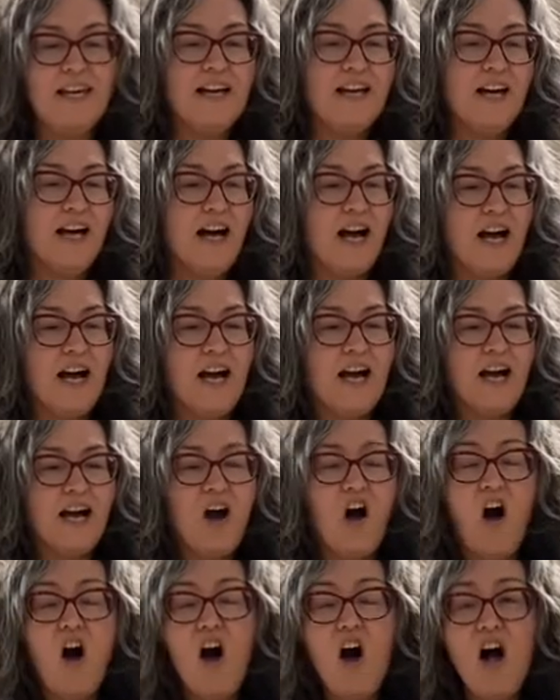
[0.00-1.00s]

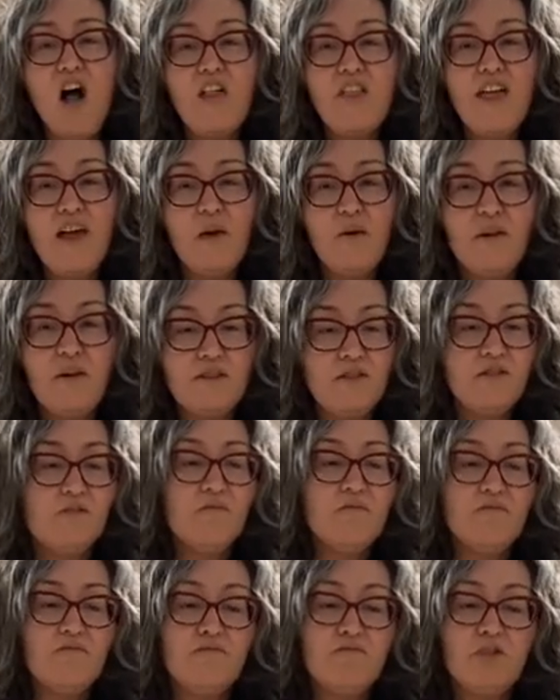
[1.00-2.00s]
All that
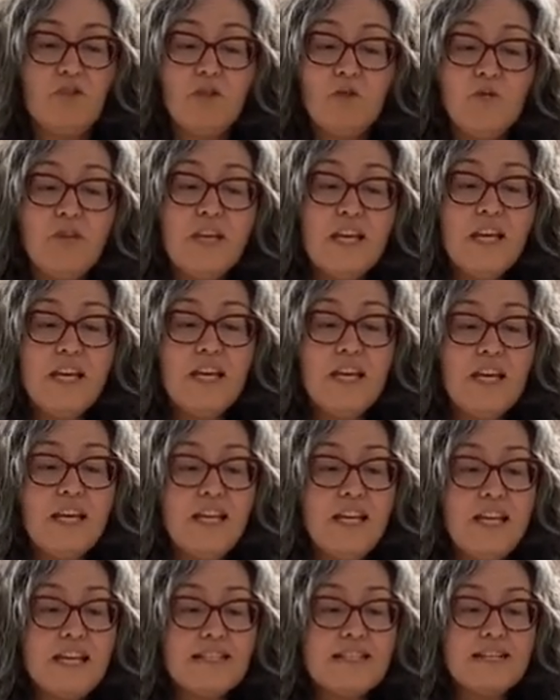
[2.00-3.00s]
you
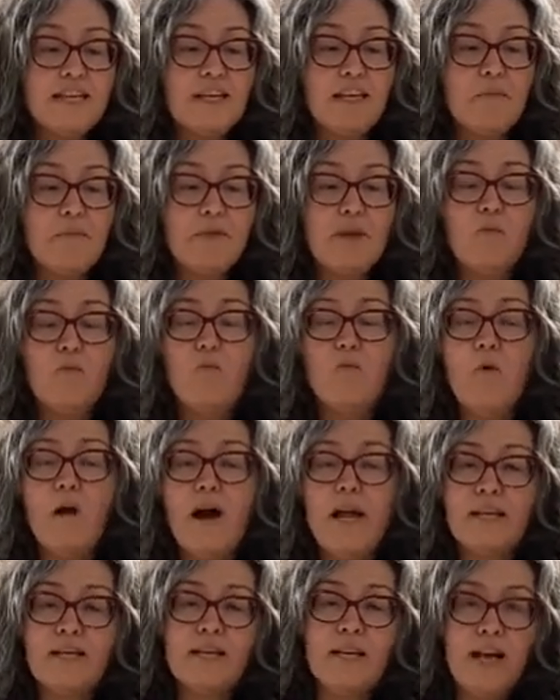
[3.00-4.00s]
need is going to be
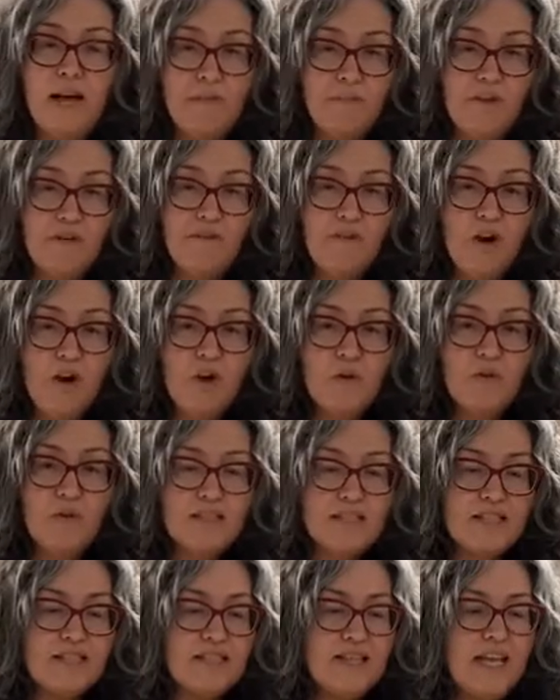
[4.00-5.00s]
1 cup of
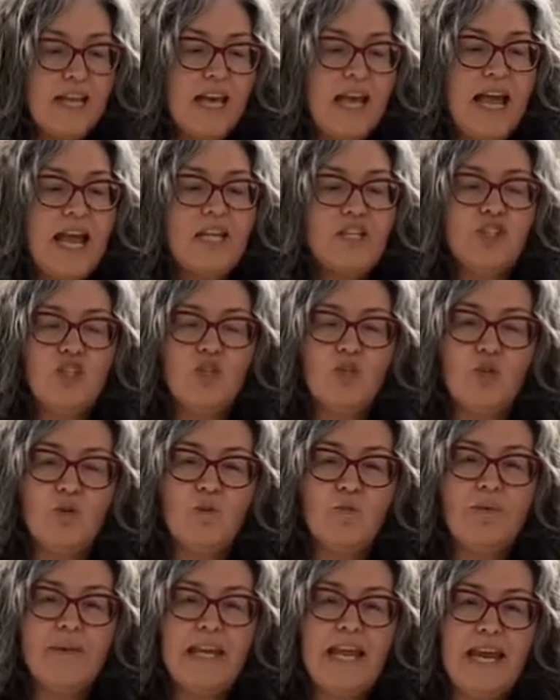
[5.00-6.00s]
oats and 2
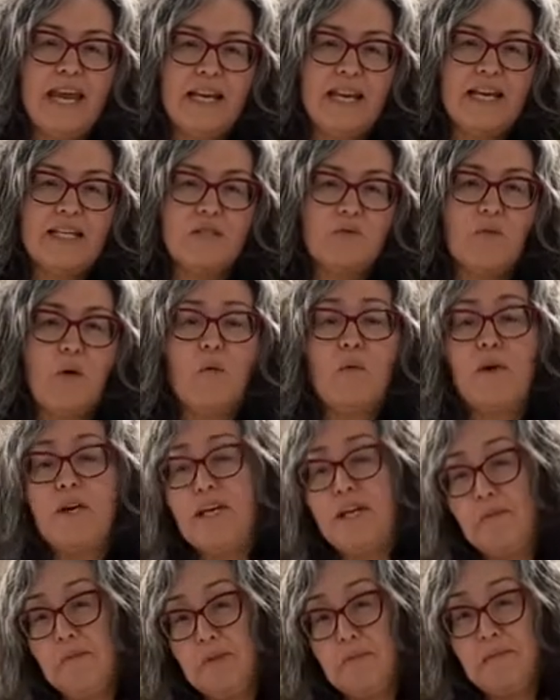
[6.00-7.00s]
bananas. What we're going
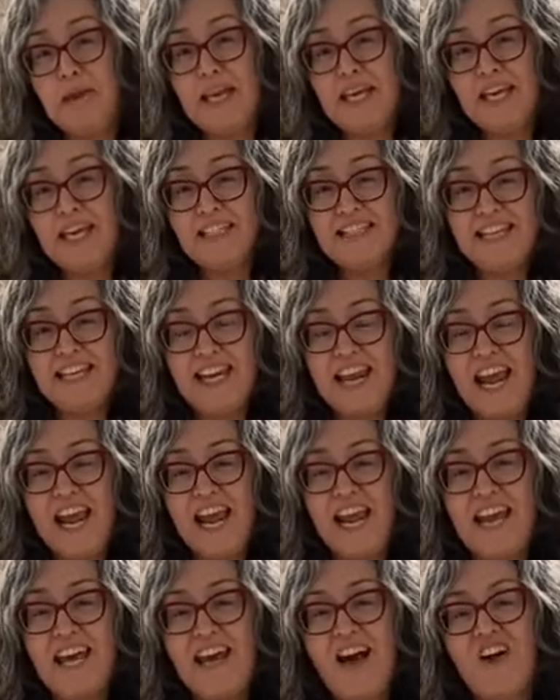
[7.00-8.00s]
to be making
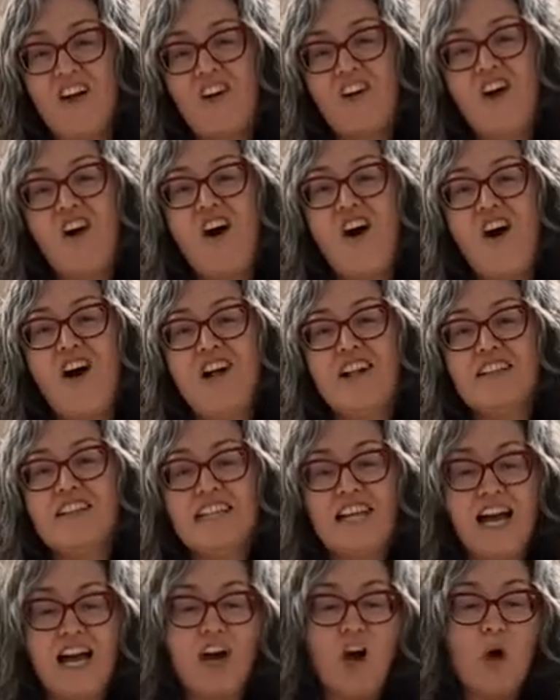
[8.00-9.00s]
today are called
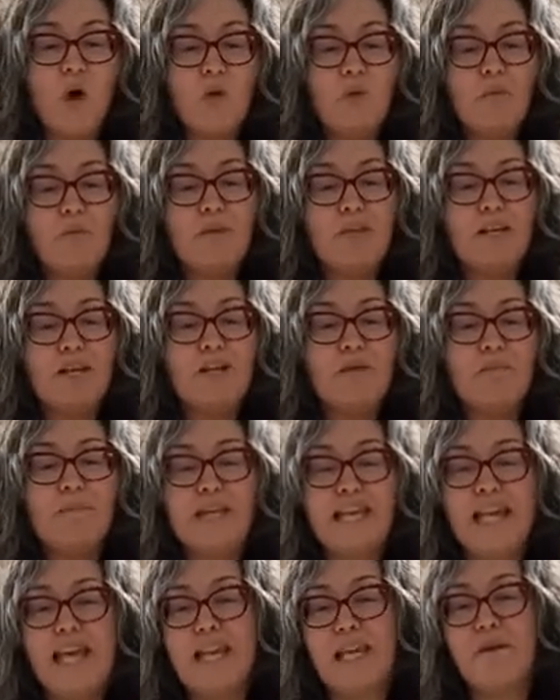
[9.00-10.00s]
oatmeal
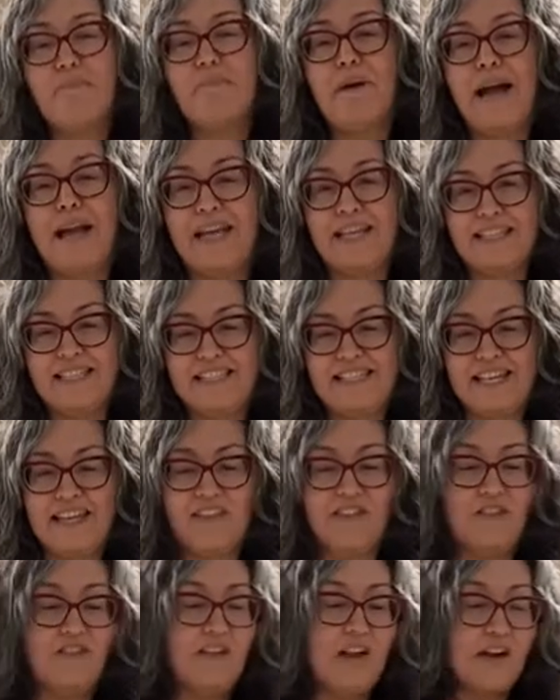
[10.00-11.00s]
banana bites, and
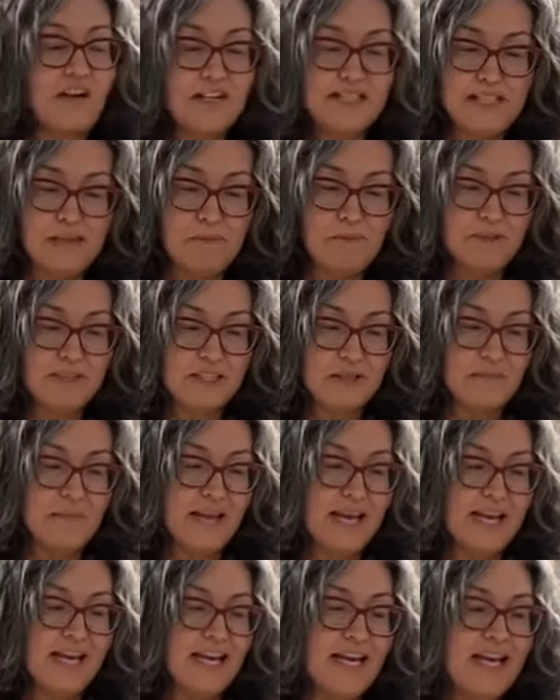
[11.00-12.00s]
they're very simple to make